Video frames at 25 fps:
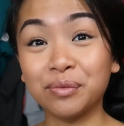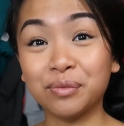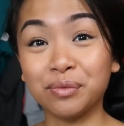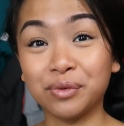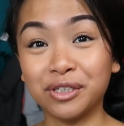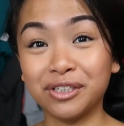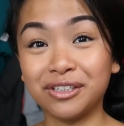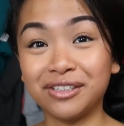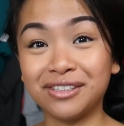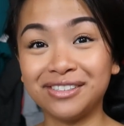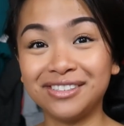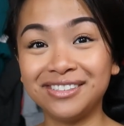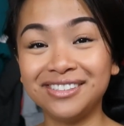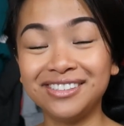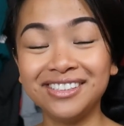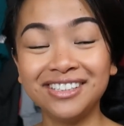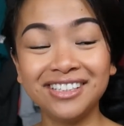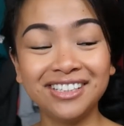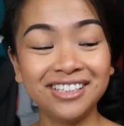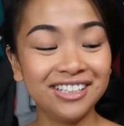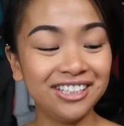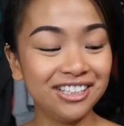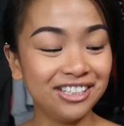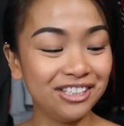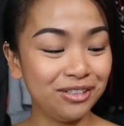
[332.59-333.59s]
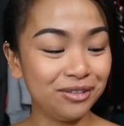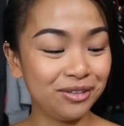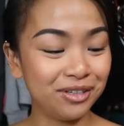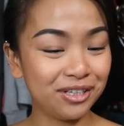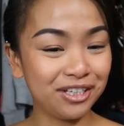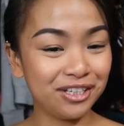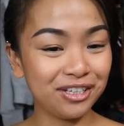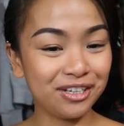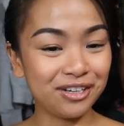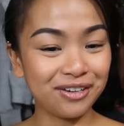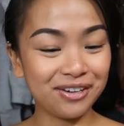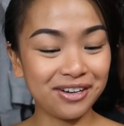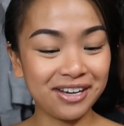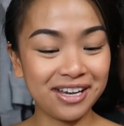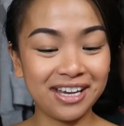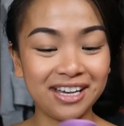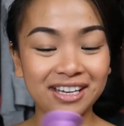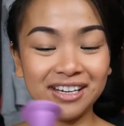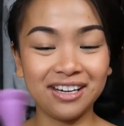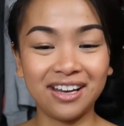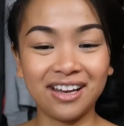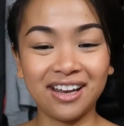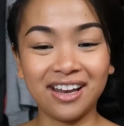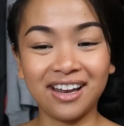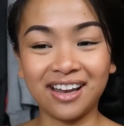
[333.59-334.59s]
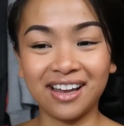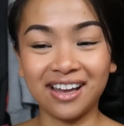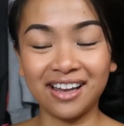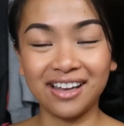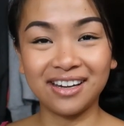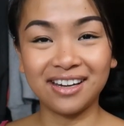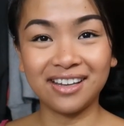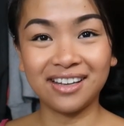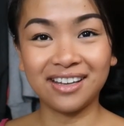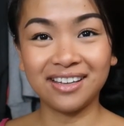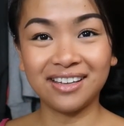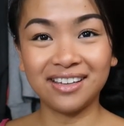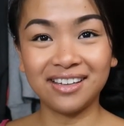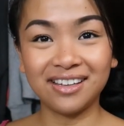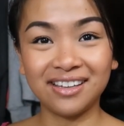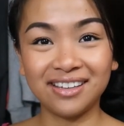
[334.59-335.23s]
real, you can go ahead and